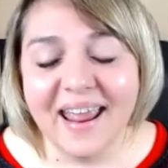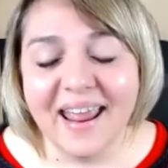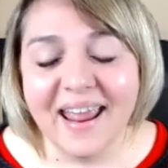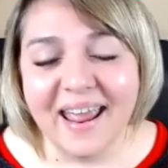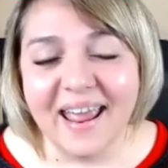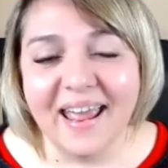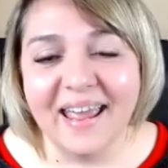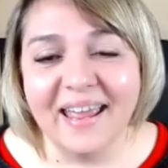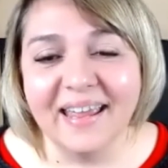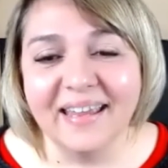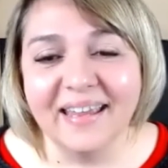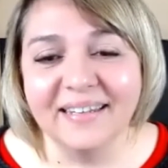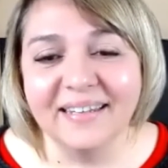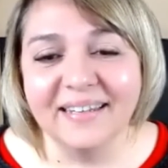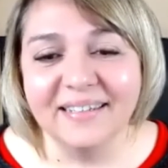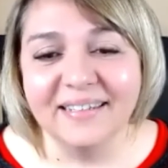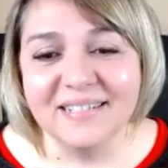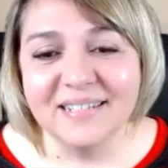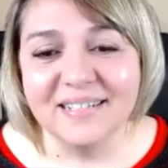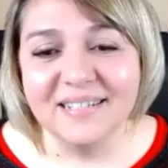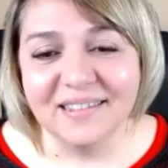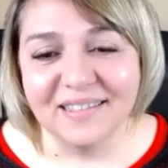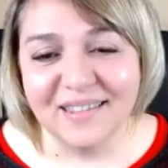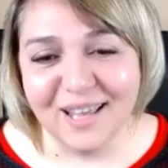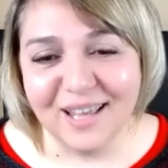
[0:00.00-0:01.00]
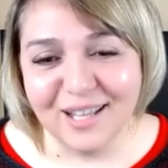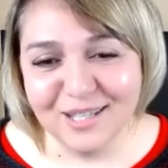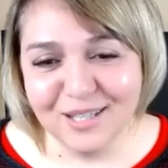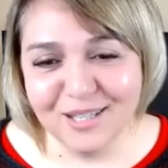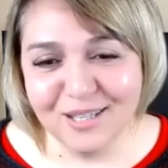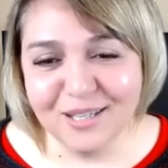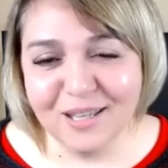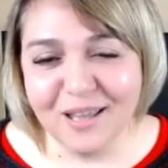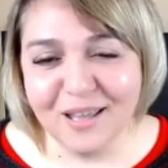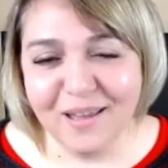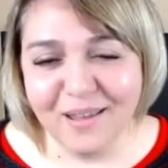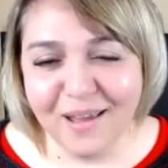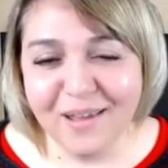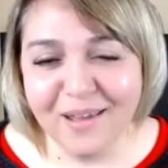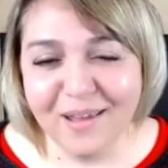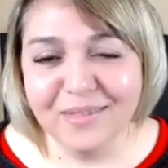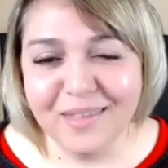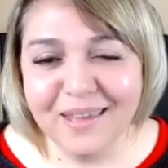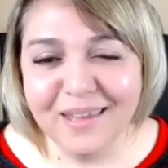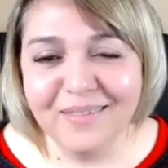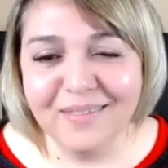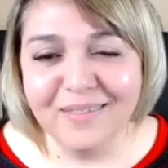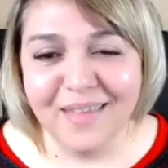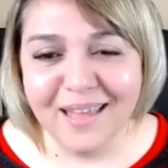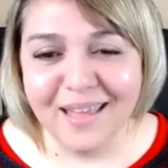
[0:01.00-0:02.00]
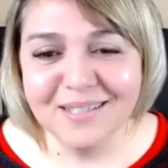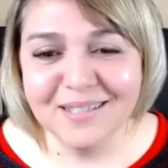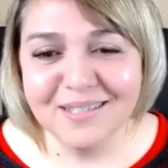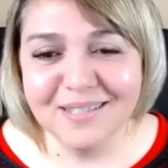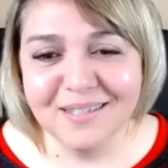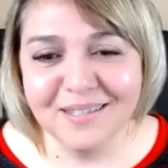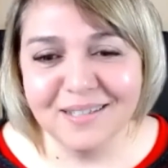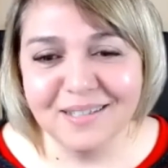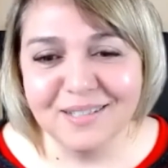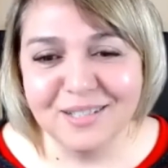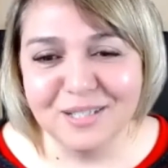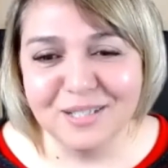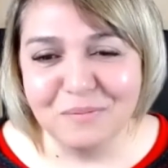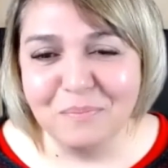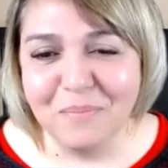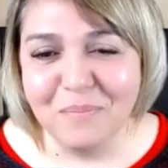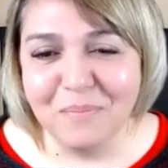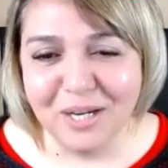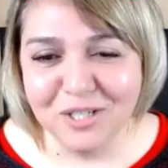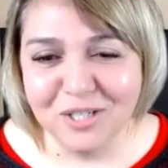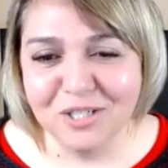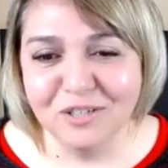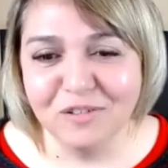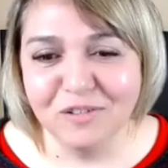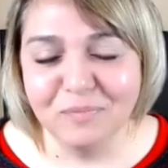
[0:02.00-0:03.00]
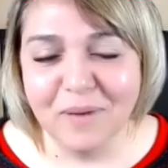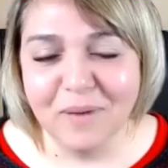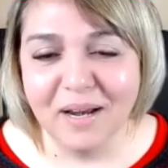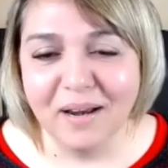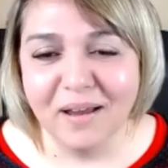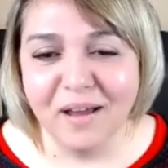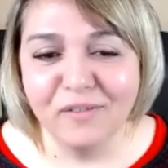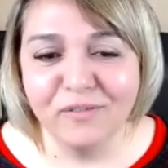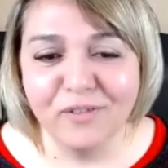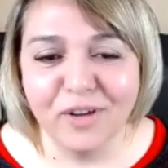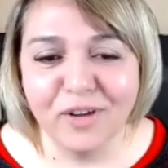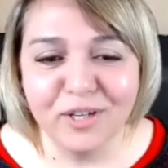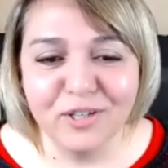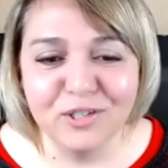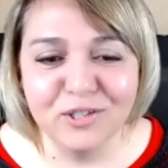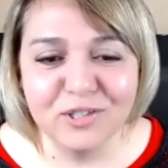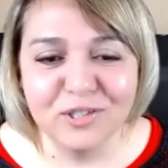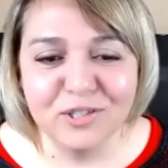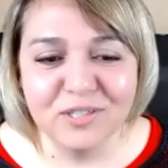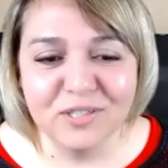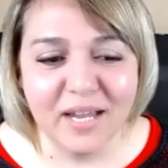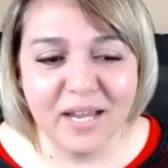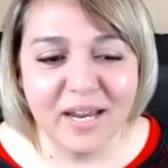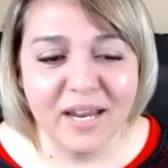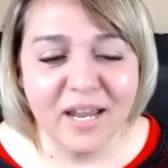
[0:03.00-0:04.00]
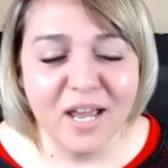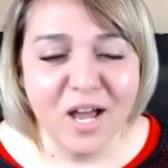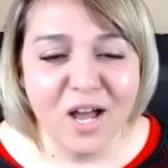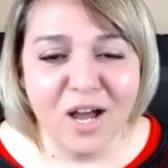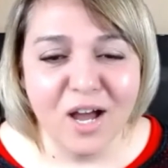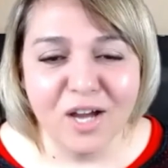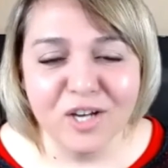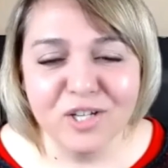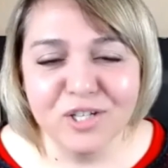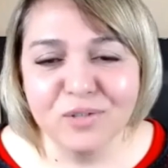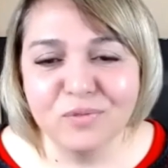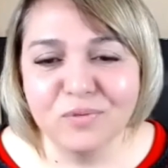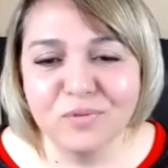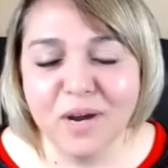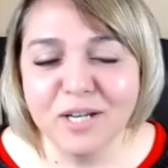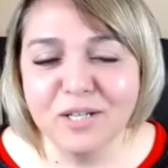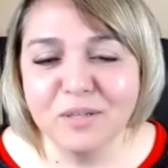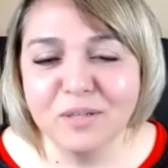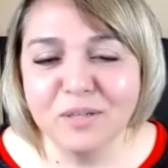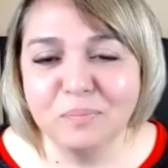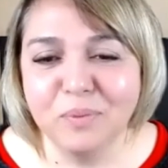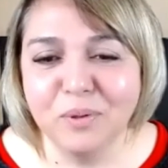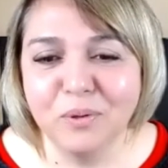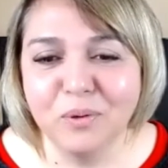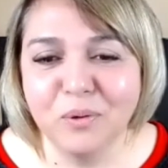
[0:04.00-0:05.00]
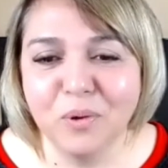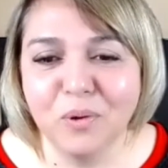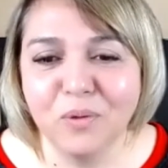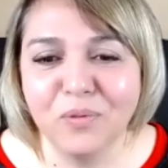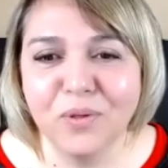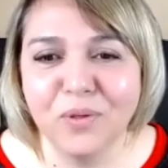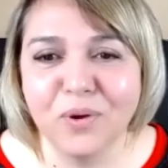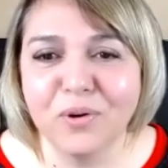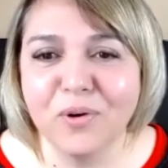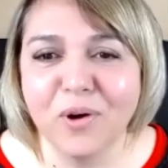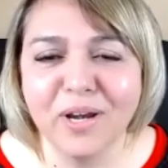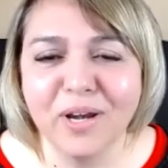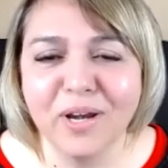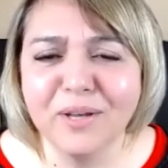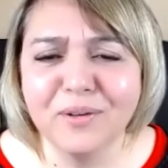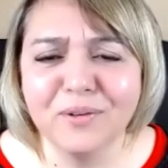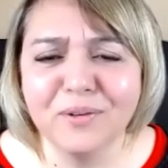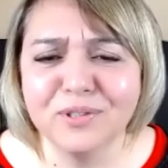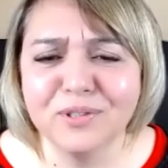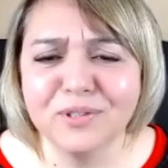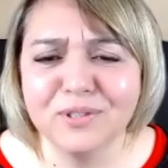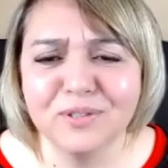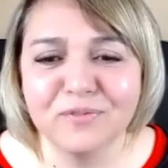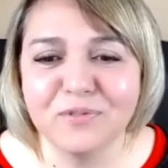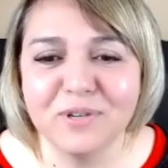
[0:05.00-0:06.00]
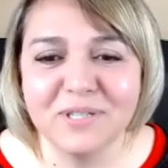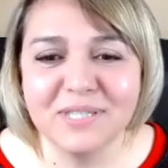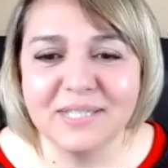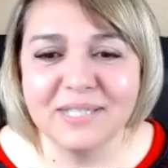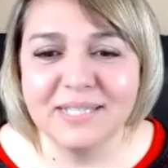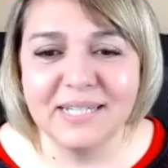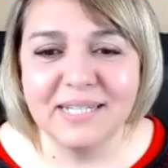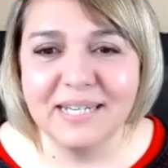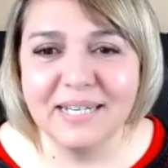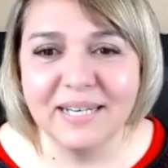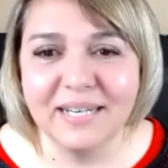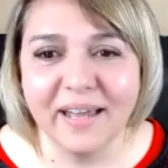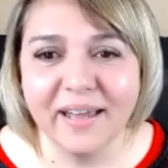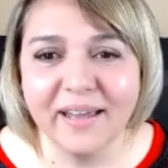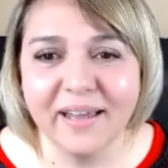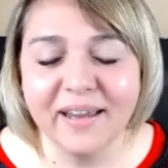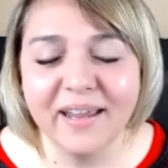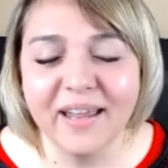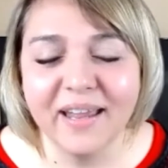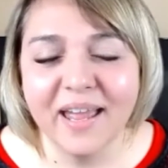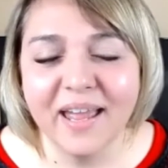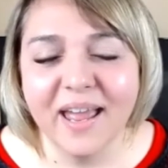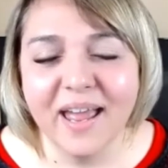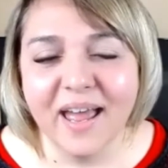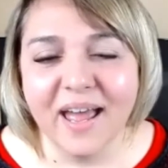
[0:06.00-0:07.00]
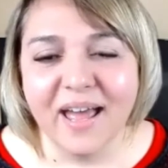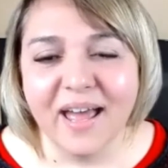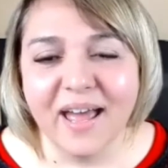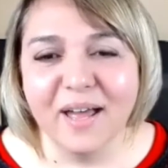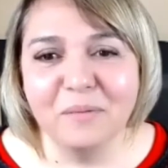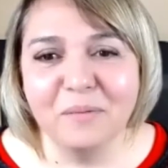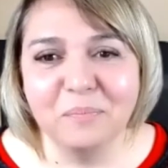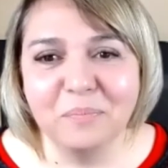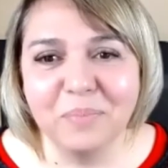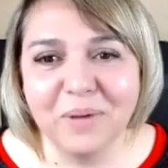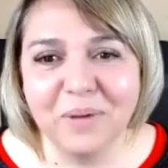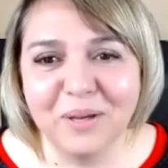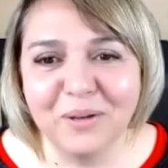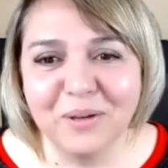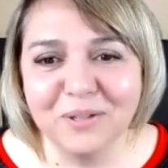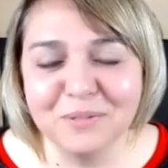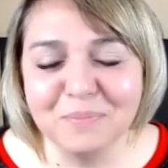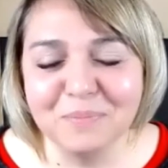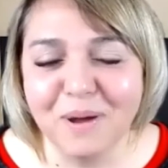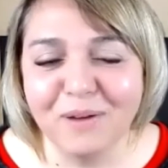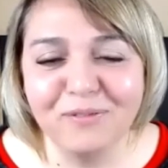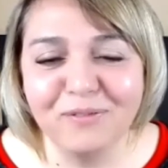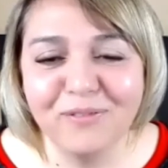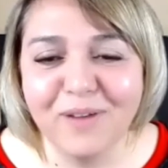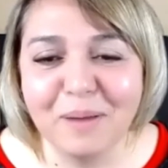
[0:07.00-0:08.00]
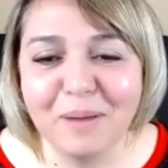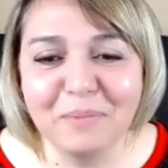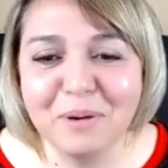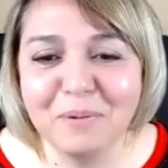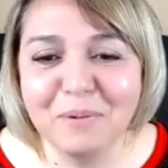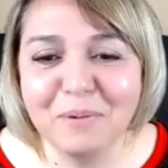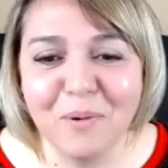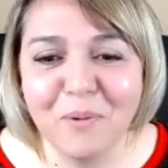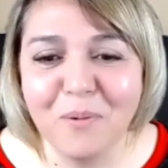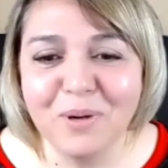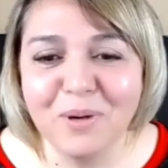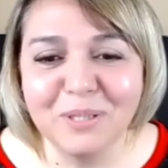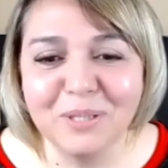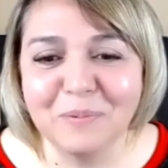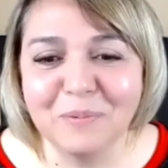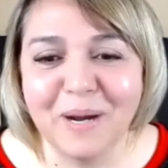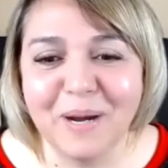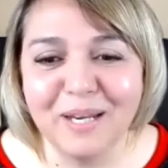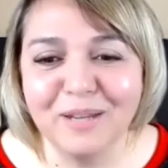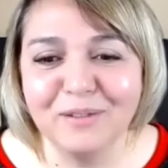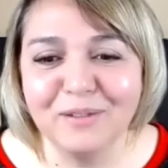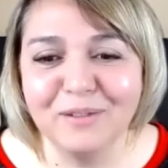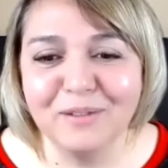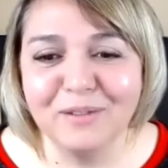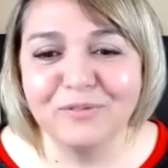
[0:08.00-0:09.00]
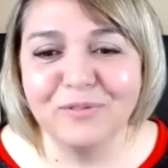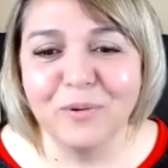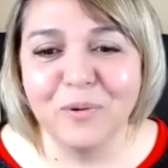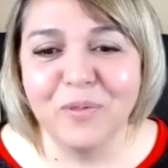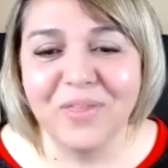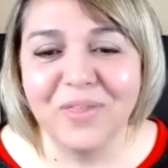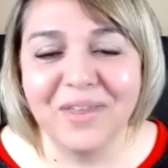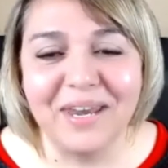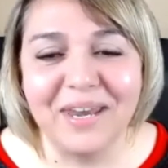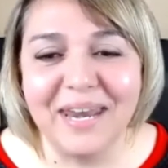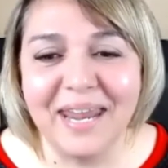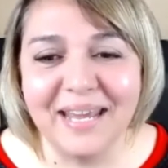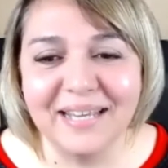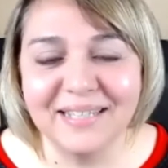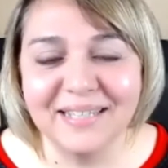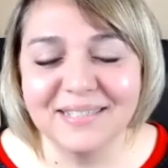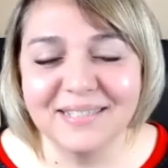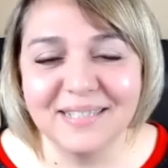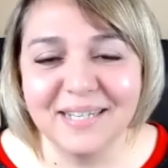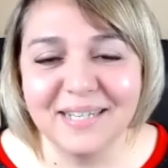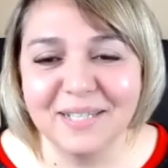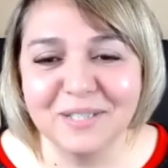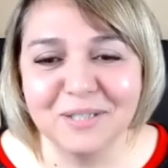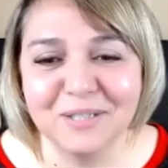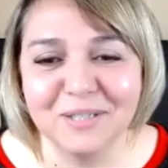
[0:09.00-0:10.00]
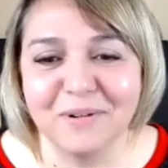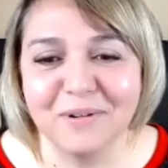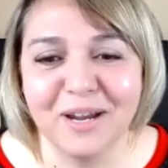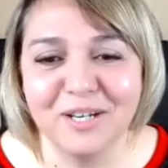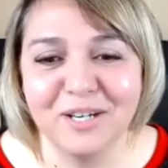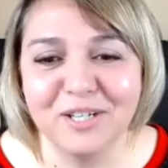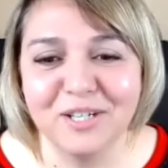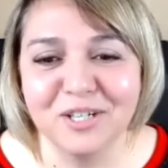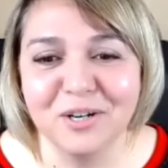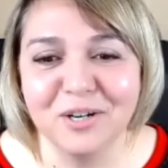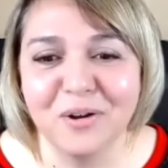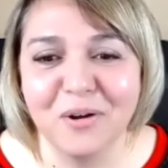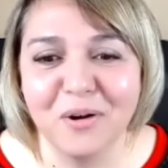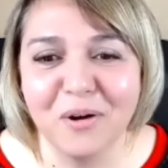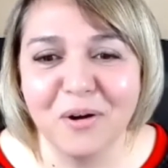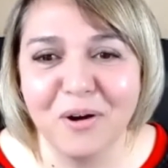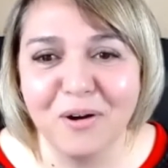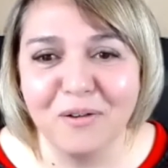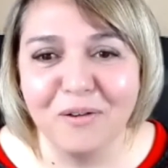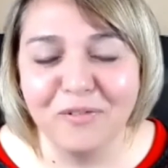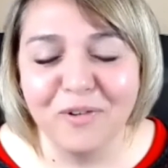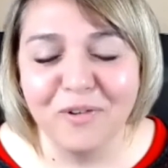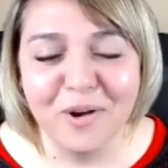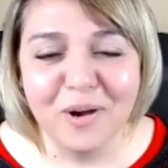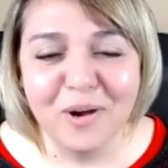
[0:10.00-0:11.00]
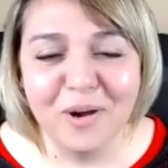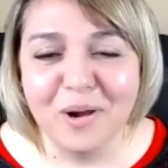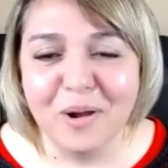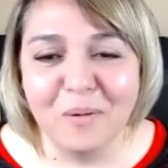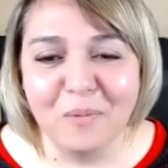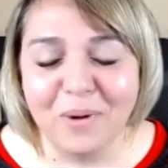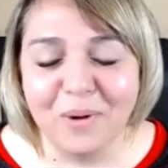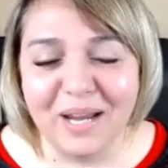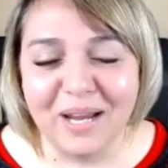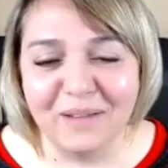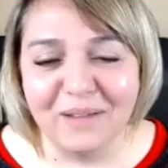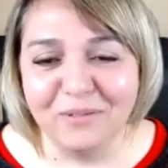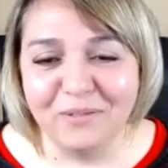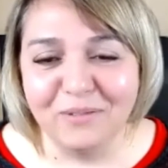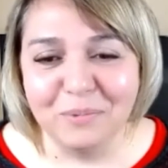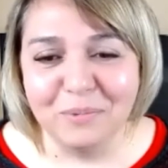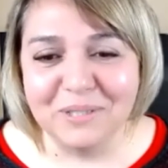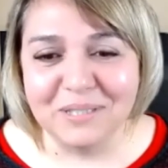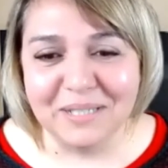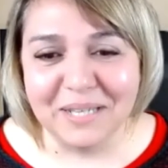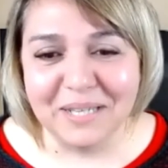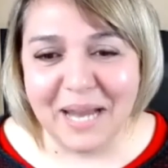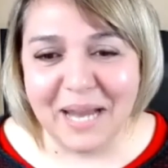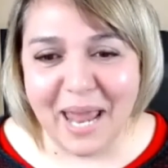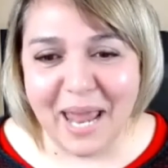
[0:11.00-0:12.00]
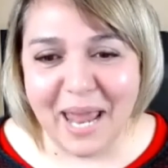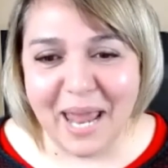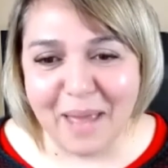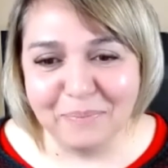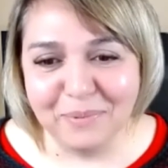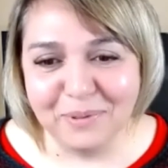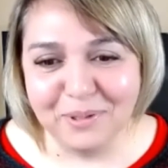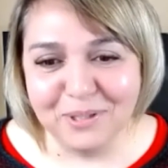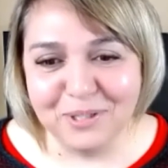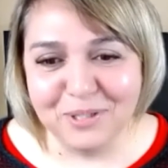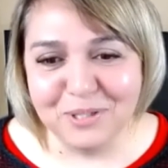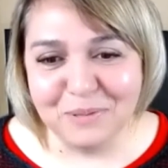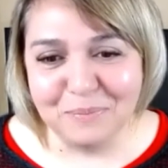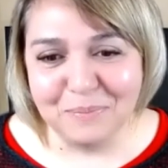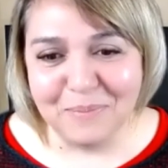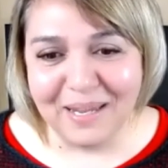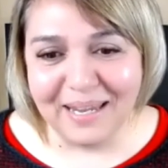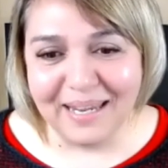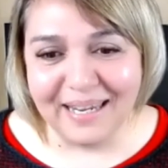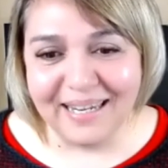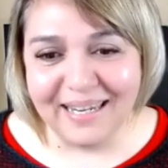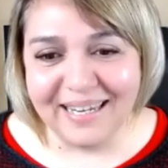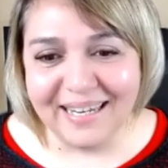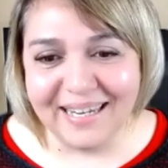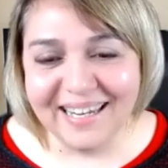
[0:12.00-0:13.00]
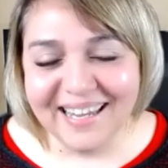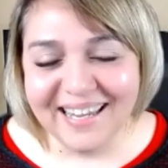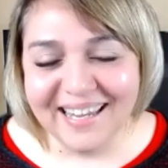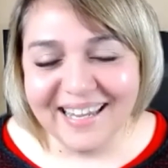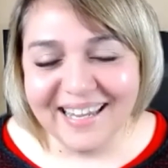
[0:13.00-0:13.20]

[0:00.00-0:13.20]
And I think that's the dimension of my life. I used to say I should write a book called The Chronicles of Christina, because my family were always waiting for the next iteration of whatever was going to happen to me.